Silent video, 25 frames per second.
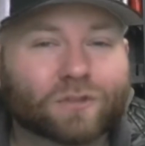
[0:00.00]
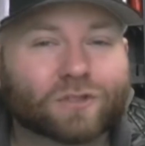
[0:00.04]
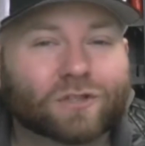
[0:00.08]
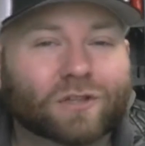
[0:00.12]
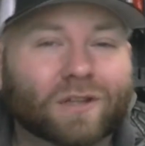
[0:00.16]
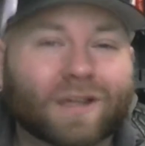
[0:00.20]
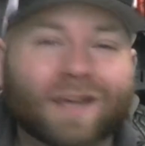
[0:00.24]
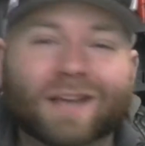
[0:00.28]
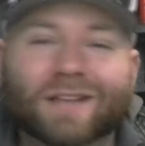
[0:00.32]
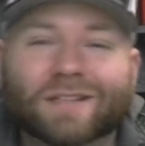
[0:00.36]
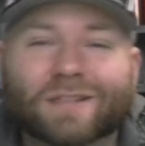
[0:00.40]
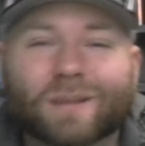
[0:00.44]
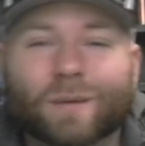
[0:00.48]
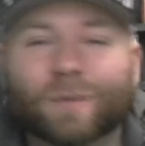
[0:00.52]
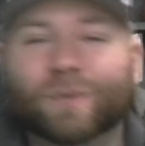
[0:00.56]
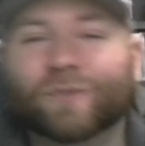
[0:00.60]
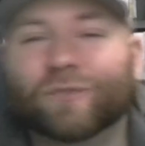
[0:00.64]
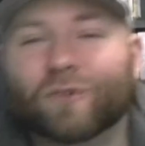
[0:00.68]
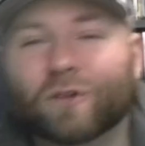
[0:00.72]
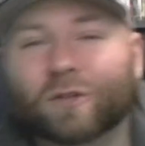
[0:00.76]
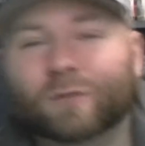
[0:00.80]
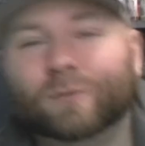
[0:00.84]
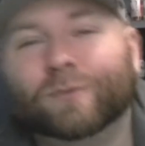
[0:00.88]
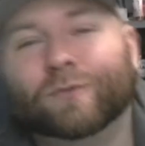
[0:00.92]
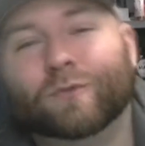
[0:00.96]
glaze comes
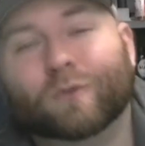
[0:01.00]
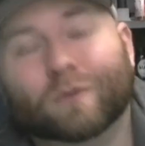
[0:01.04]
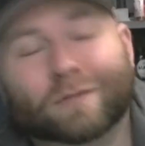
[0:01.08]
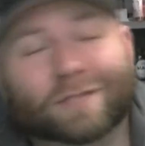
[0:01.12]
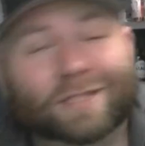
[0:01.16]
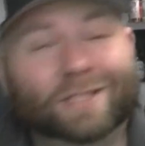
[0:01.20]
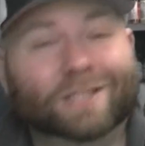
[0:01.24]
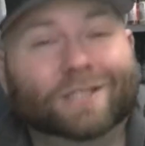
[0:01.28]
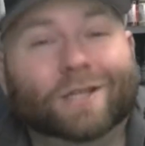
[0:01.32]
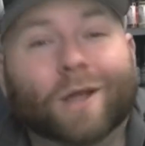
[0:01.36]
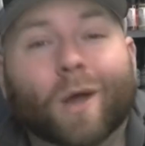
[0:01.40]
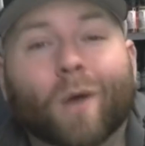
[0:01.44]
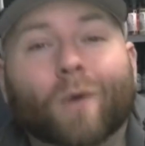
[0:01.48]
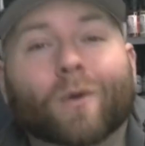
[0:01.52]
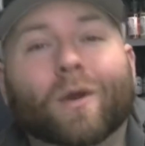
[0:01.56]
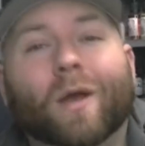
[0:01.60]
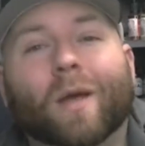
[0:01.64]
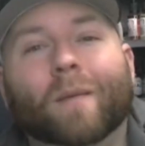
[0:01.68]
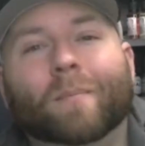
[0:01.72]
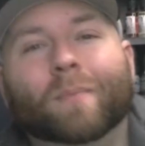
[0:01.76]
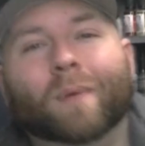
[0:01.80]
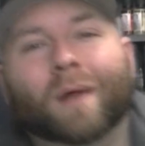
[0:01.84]
first before it says donut,